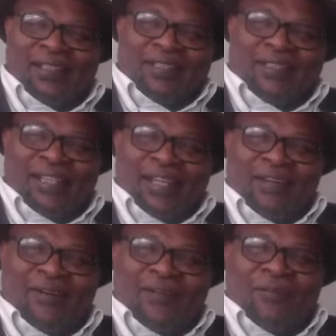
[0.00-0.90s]

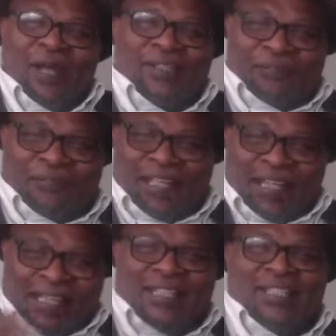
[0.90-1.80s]
yeah what
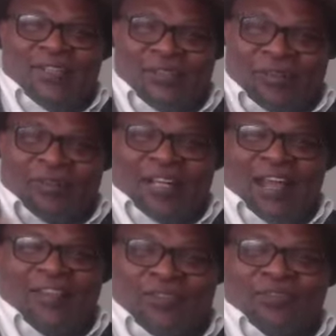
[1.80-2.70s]
feelings you know
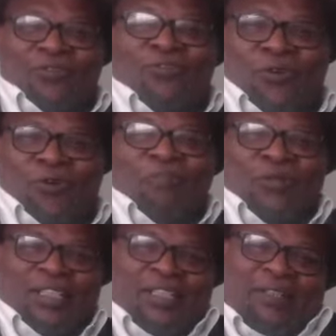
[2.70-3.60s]
run through your
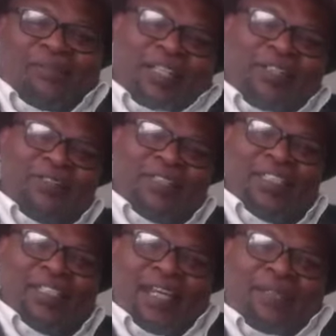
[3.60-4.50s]
body when you
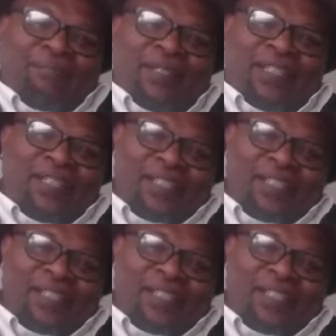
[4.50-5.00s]
see that picture